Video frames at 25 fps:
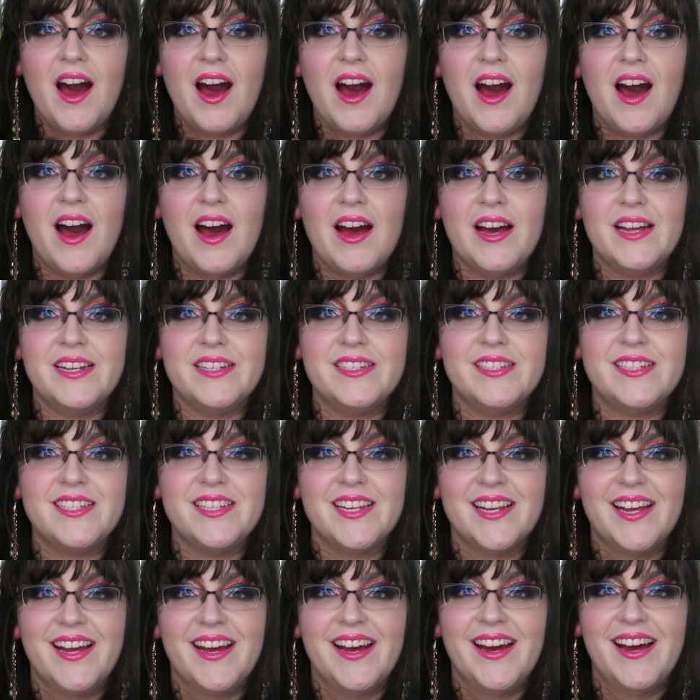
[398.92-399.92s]
And
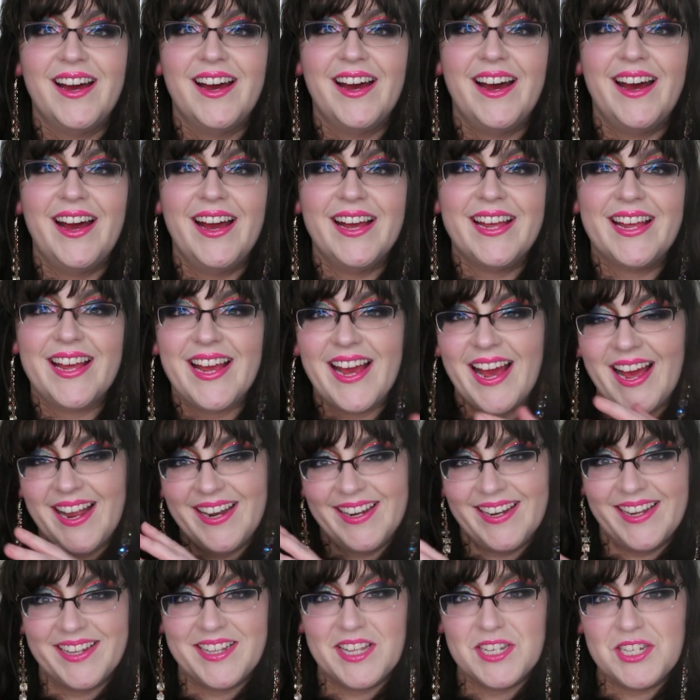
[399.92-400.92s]

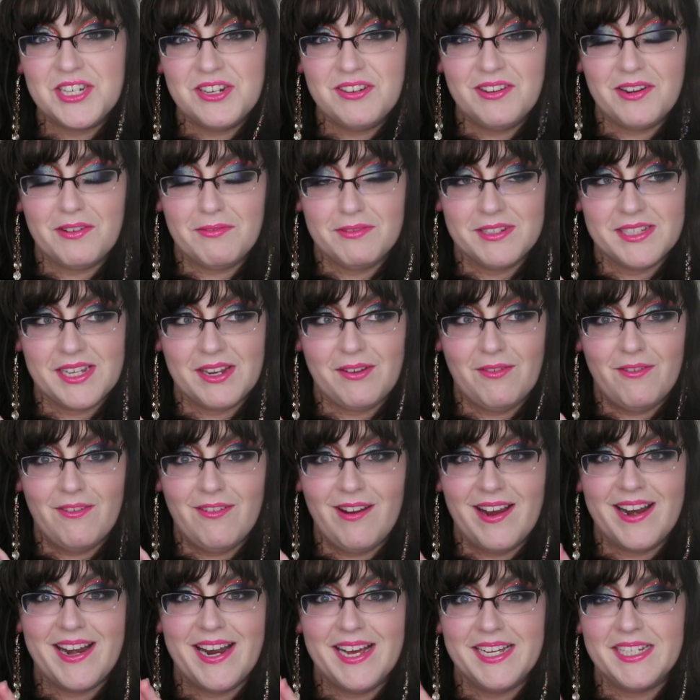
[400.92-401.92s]
again, like the jeweler was like
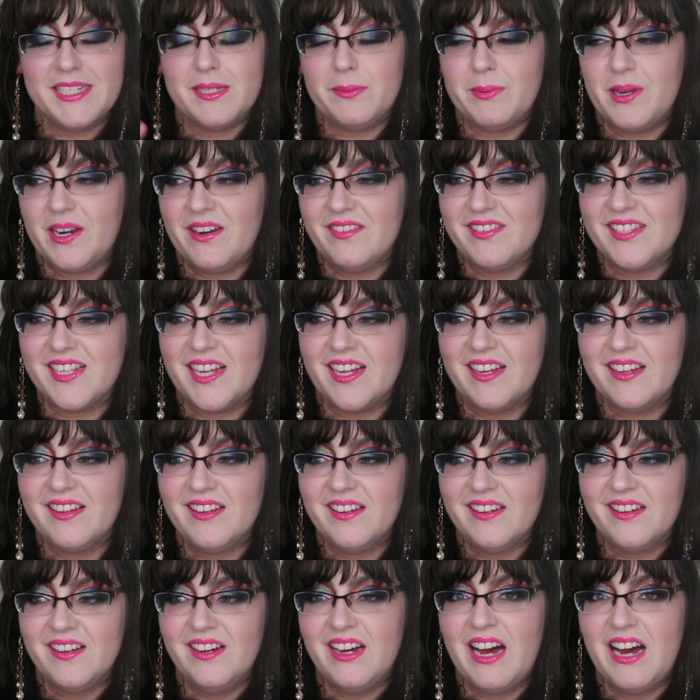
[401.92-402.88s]
right next to me and I was like,